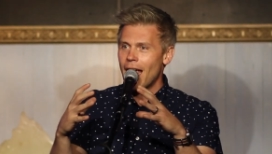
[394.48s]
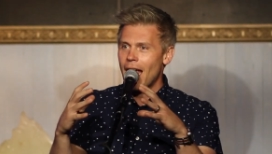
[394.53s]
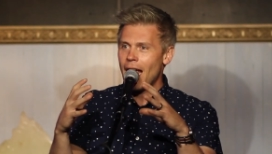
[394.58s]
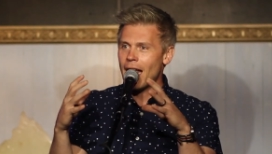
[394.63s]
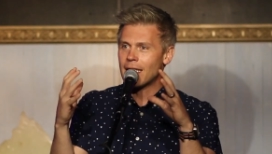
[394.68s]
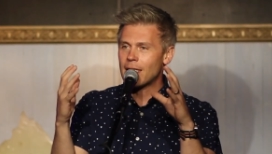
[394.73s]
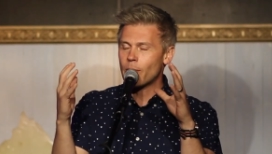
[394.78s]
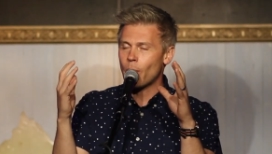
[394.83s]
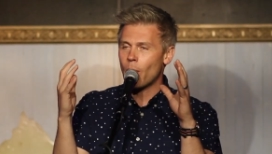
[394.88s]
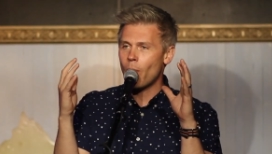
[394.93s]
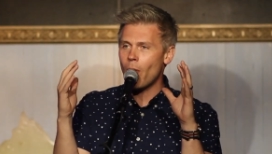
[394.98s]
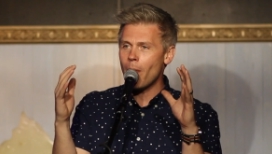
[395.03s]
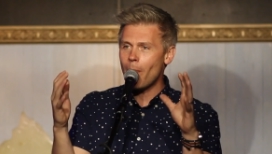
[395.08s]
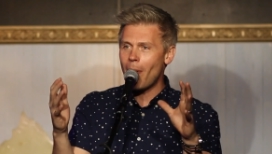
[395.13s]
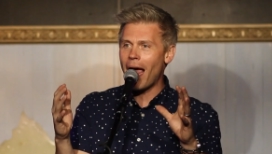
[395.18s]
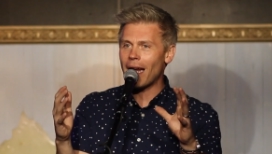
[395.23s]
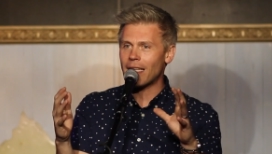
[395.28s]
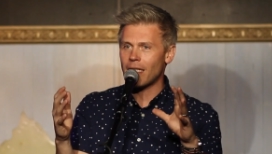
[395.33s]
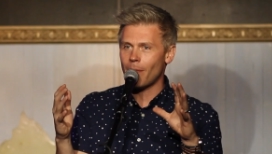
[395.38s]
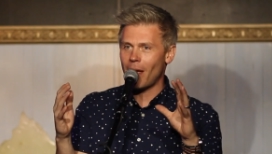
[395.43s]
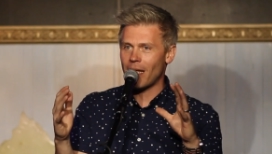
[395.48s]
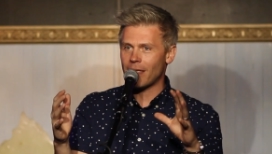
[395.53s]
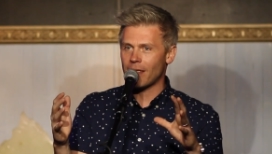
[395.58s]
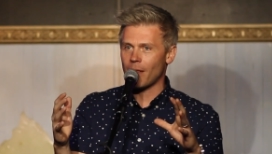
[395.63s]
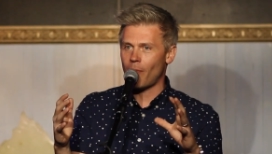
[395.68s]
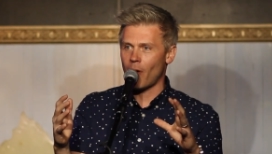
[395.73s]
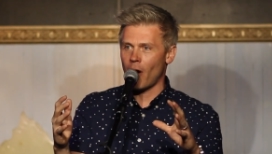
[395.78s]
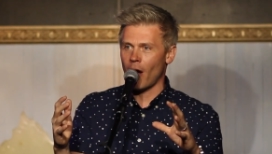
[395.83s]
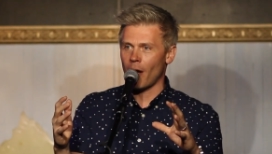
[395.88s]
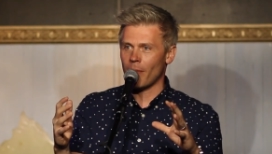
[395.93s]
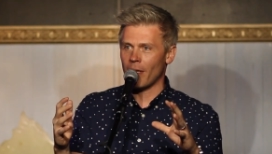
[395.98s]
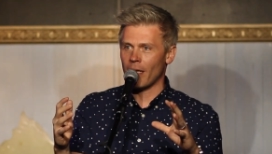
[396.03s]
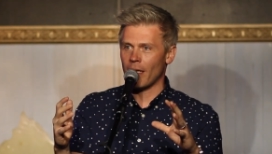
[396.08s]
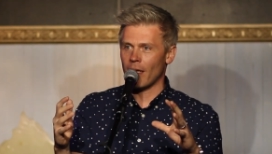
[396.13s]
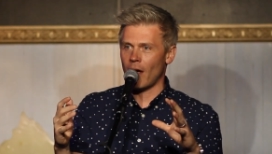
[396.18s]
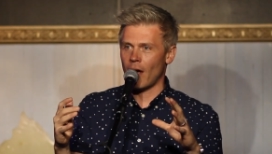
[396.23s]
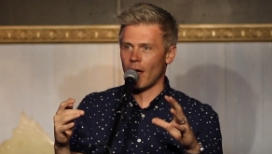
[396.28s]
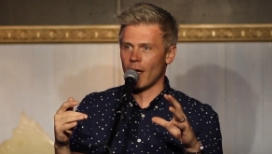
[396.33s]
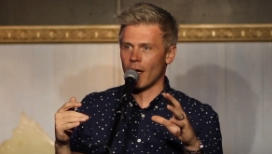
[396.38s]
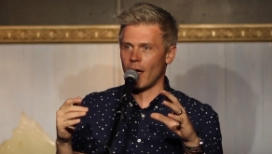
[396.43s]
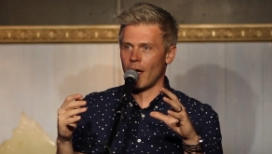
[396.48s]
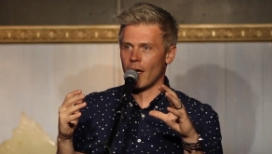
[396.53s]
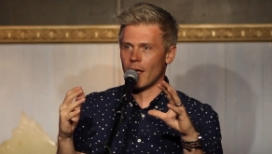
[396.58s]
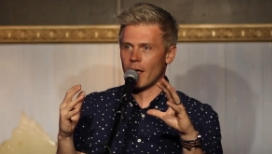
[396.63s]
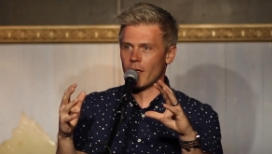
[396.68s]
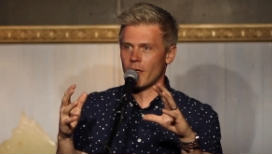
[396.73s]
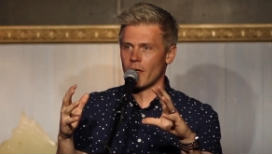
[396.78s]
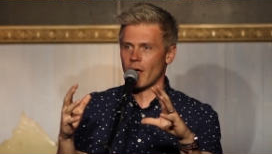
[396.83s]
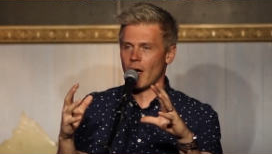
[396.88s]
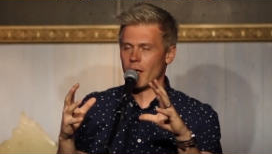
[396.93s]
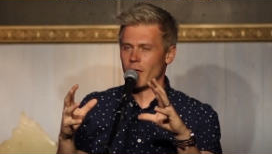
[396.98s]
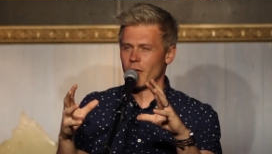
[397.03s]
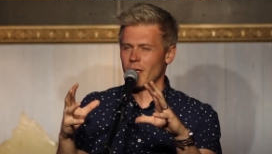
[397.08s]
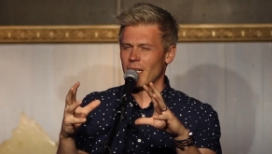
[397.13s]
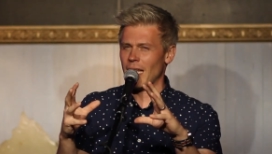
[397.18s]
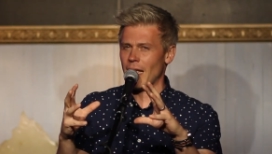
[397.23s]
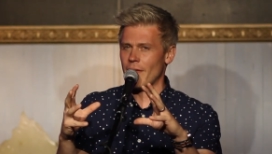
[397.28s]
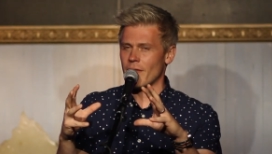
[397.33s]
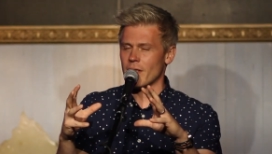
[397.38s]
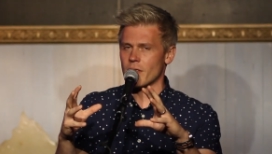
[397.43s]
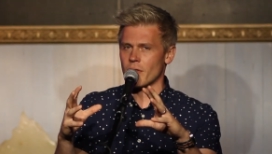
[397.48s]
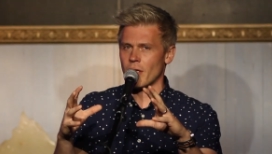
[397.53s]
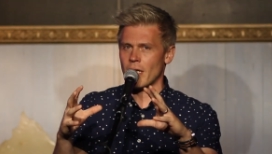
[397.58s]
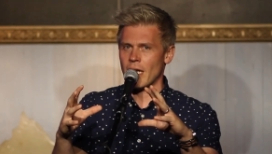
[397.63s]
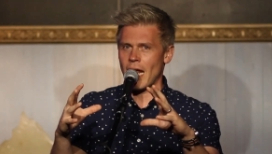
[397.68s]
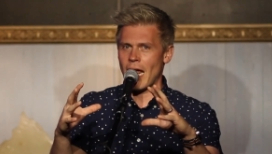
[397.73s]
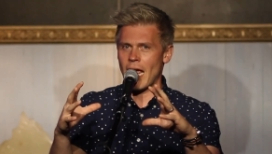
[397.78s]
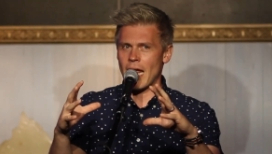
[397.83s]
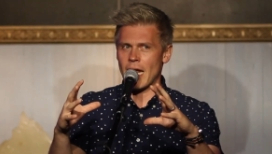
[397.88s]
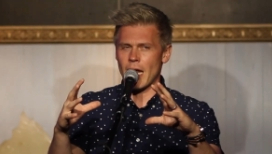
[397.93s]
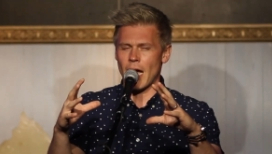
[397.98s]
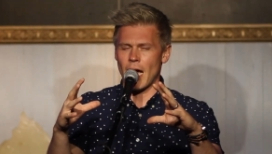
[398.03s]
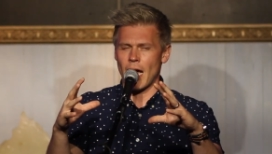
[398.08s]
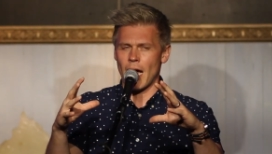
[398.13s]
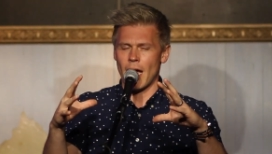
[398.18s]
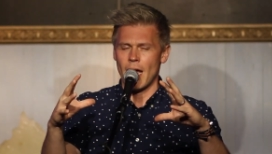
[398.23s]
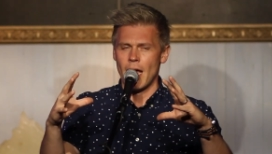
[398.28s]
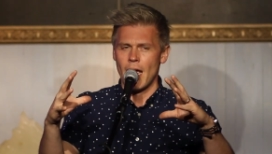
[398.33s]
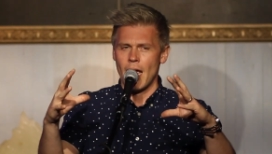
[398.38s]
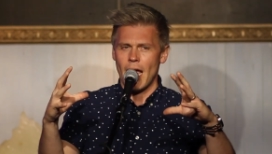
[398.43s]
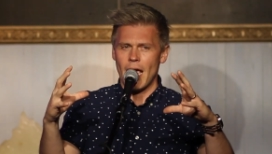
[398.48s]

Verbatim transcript: and so we went back to Beth's apartment on, on 111th Street, and uh,